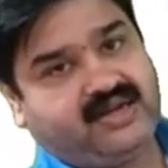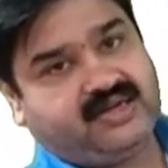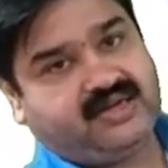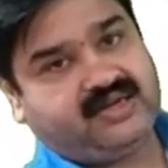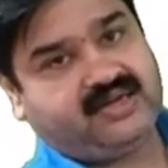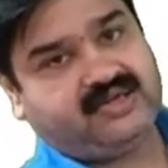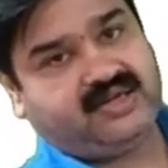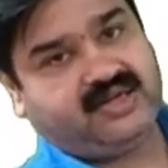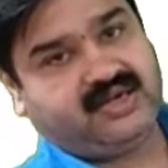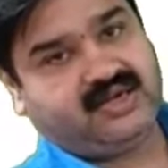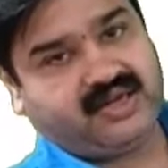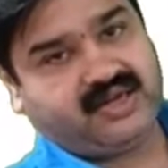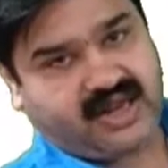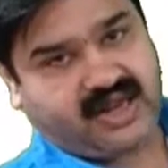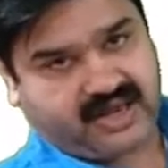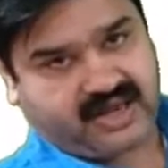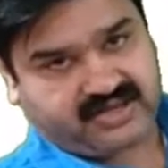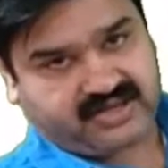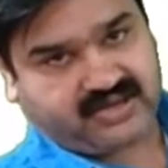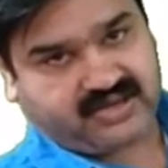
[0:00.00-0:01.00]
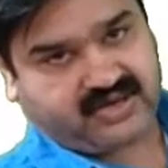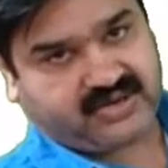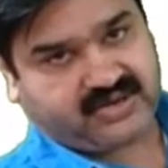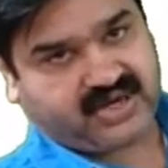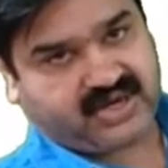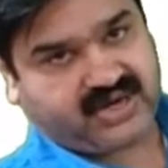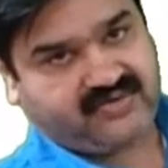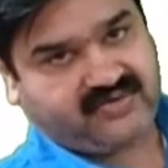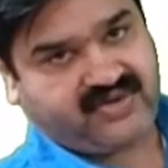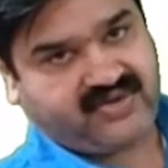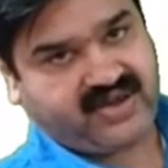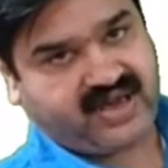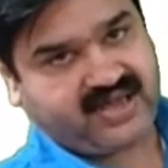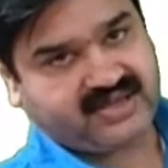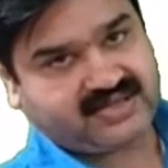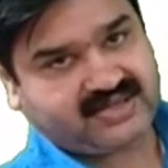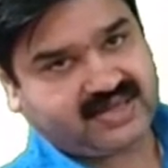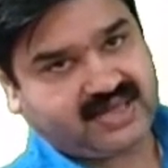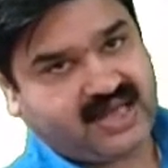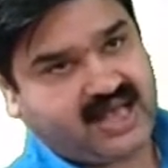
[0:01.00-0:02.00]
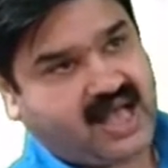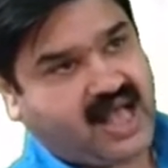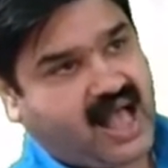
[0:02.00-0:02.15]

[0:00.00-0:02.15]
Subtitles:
it is in execution phase,